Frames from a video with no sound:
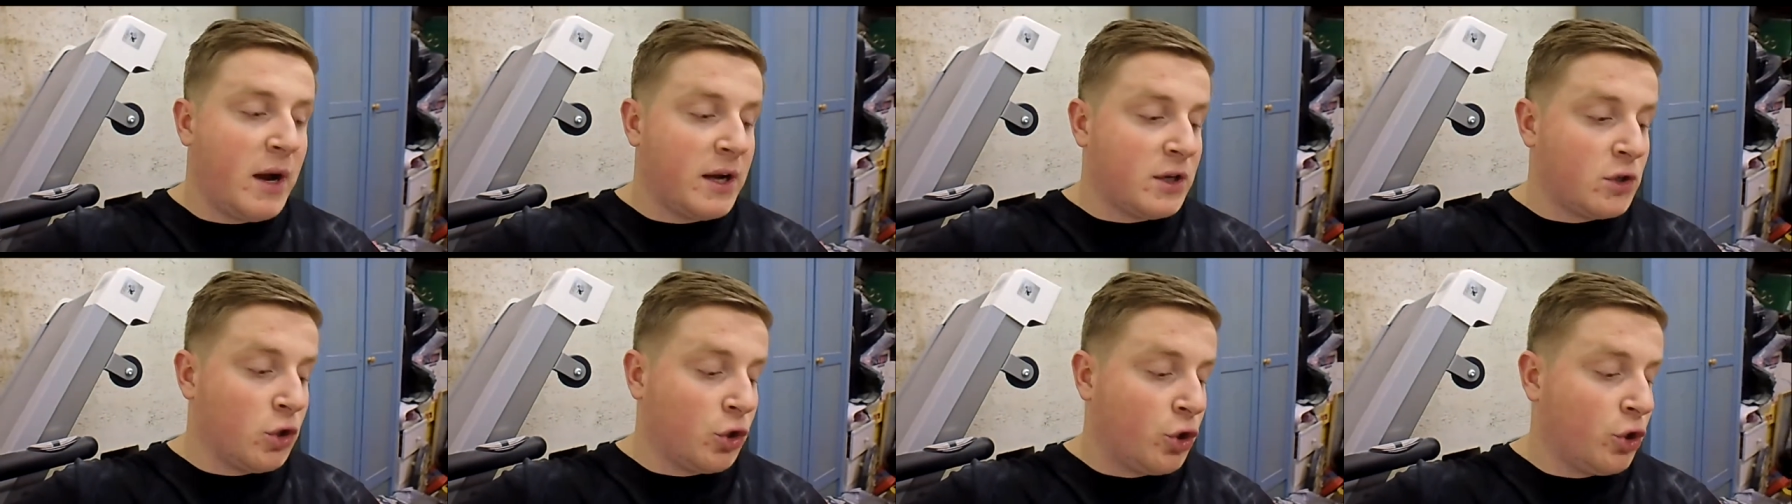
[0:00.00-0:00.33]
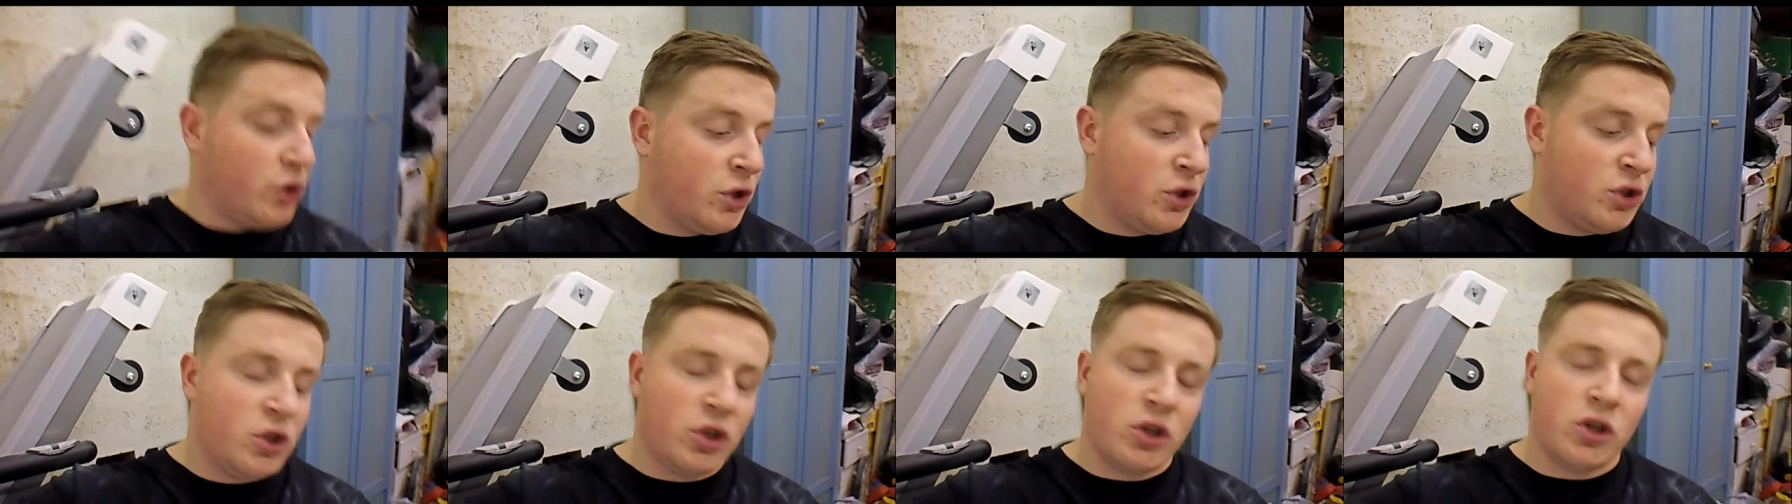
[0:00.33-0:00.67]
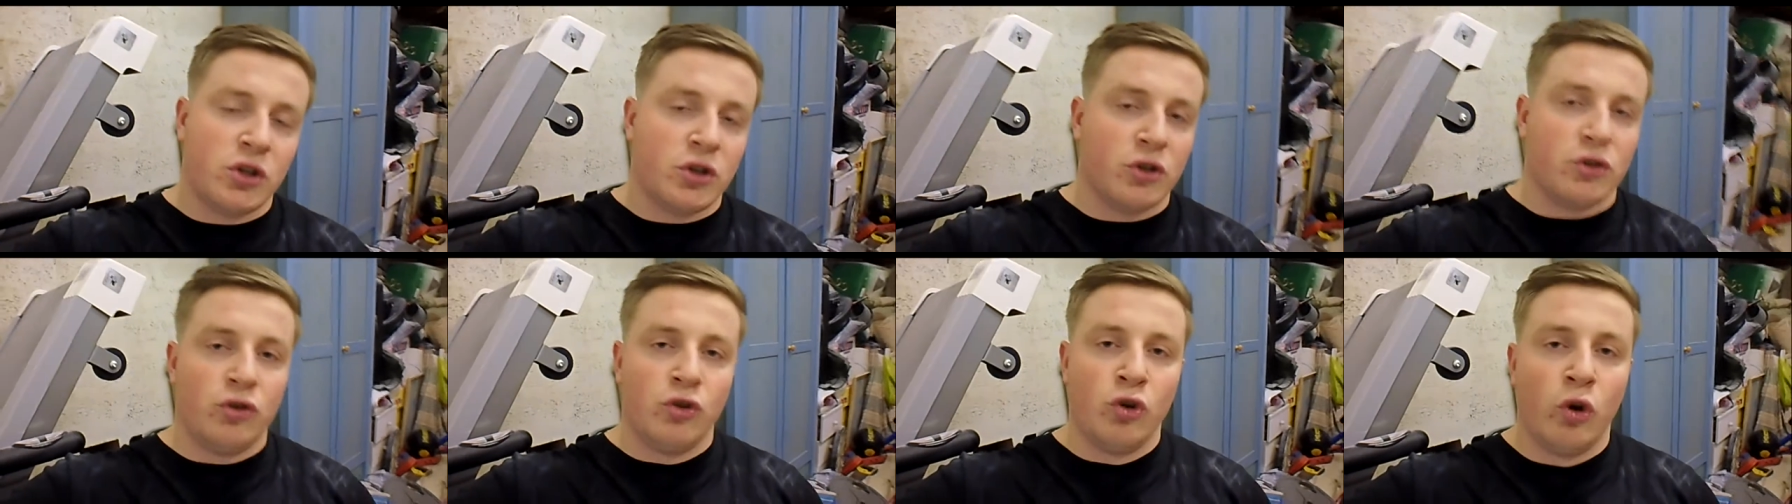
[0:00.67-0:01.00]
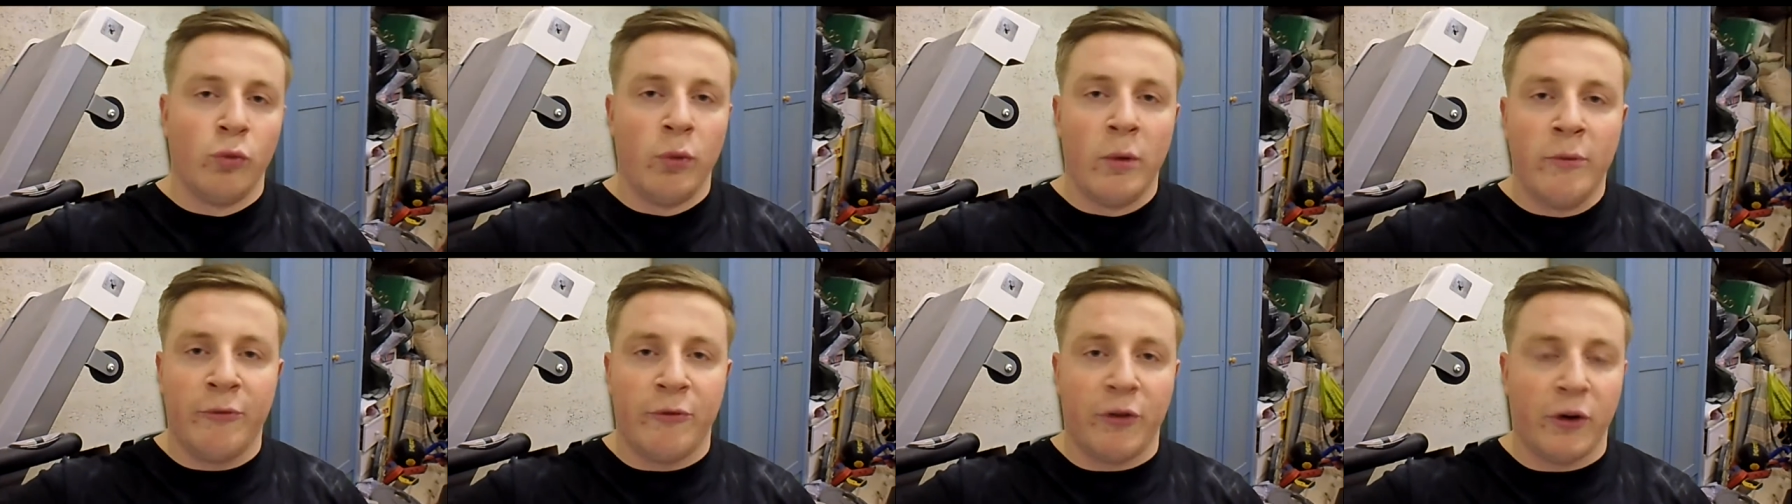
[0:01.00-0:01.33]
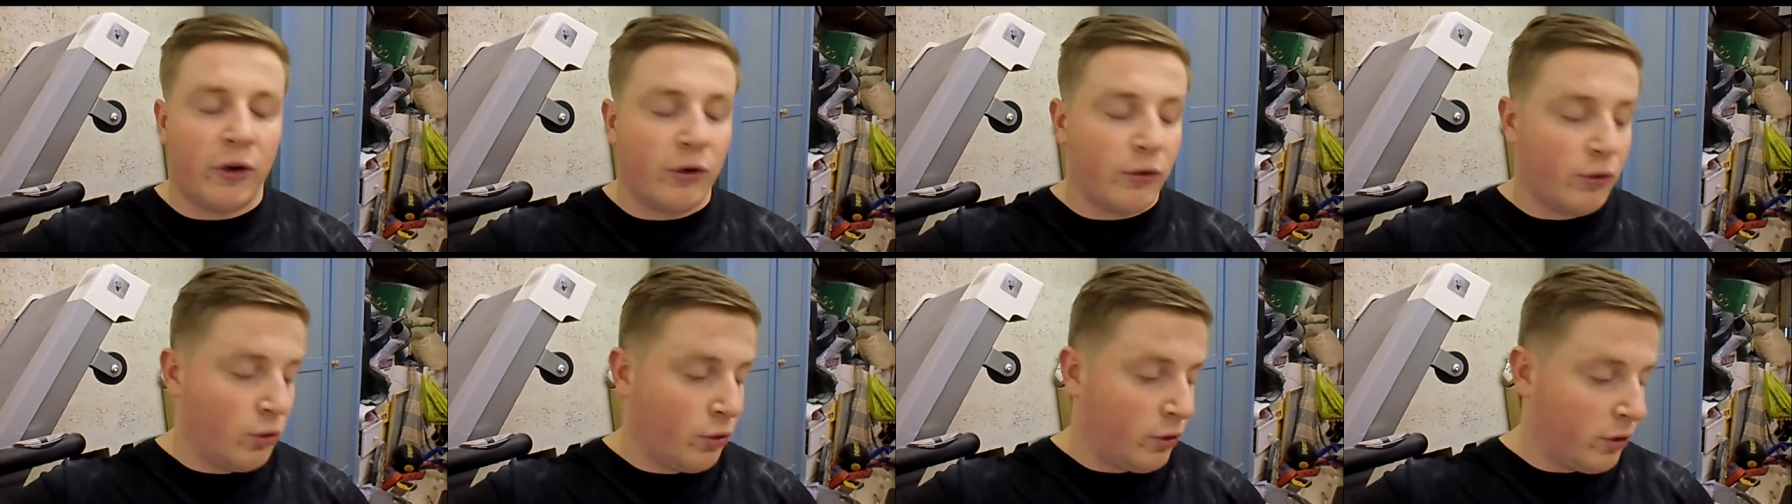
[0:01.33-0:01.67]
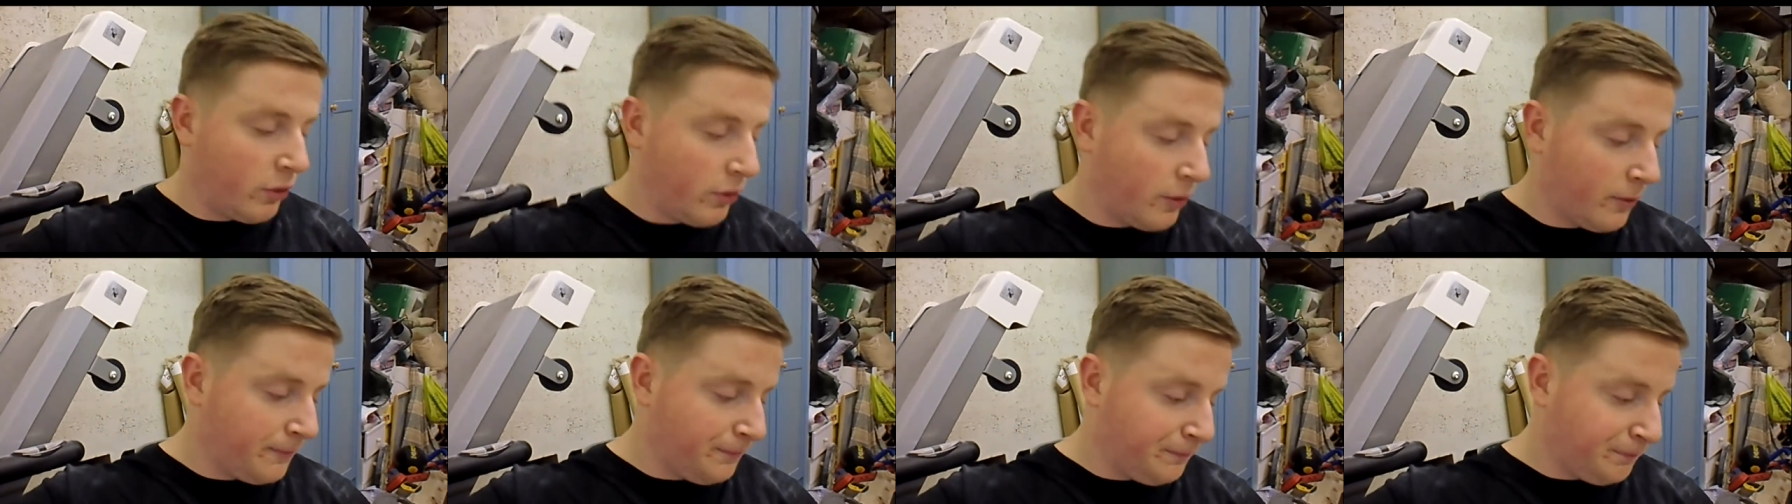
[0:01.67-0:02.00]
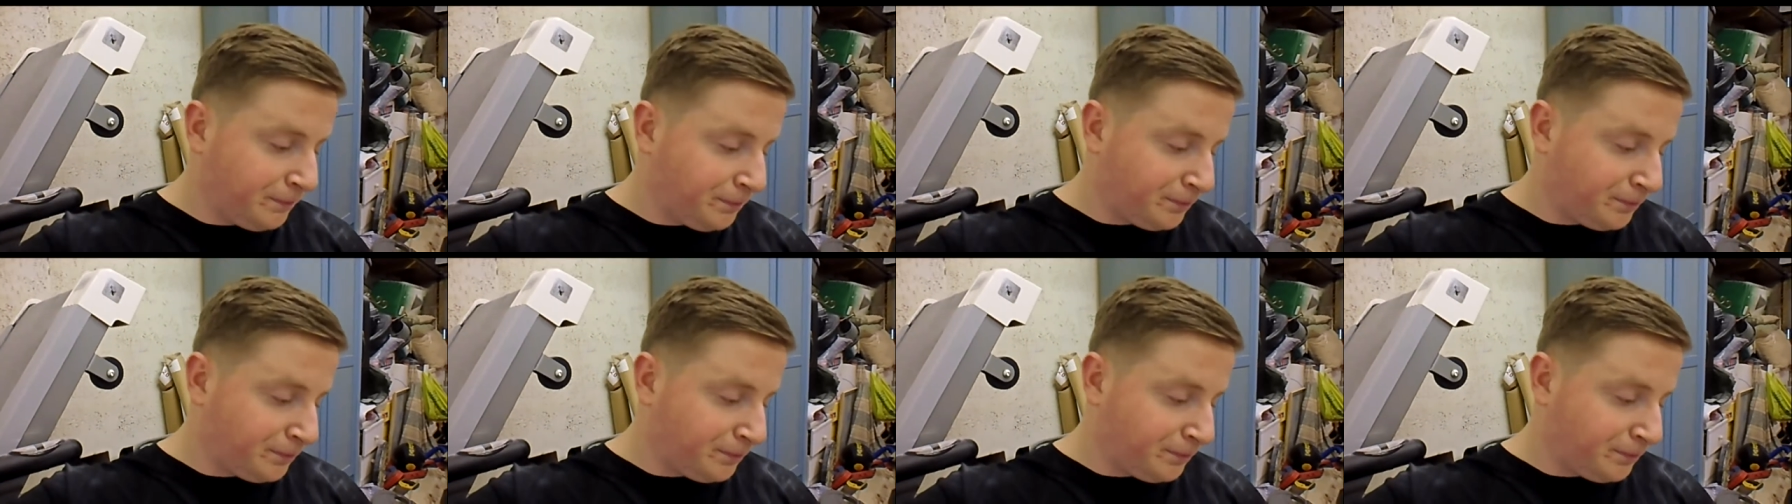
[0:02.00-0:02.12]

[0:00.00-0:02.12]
why it's not good is just because there's no room for growth.